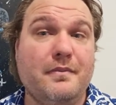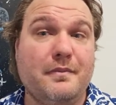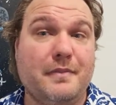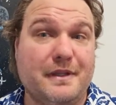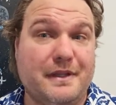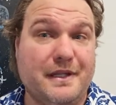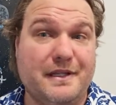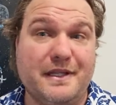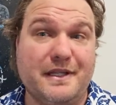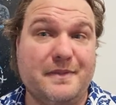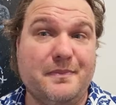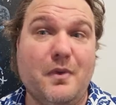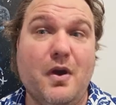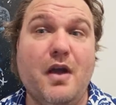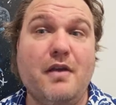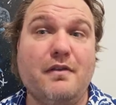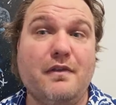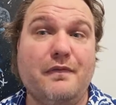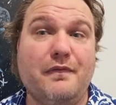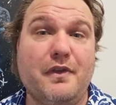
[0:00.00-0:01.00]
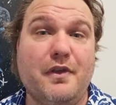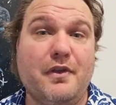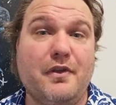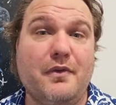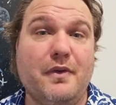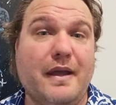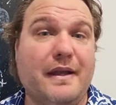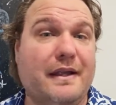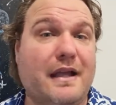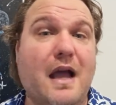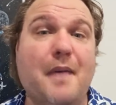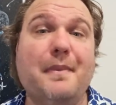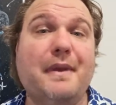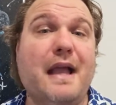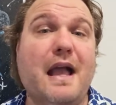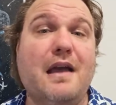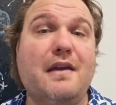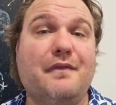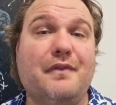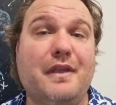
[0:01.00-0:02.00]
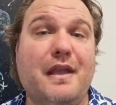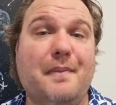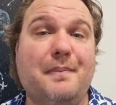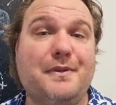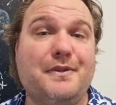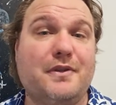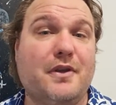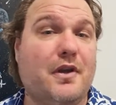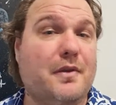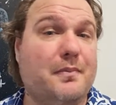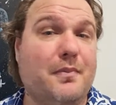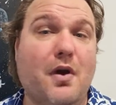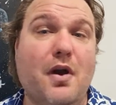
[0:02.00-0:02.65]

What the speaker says: but this is my review, and coming out of the episode,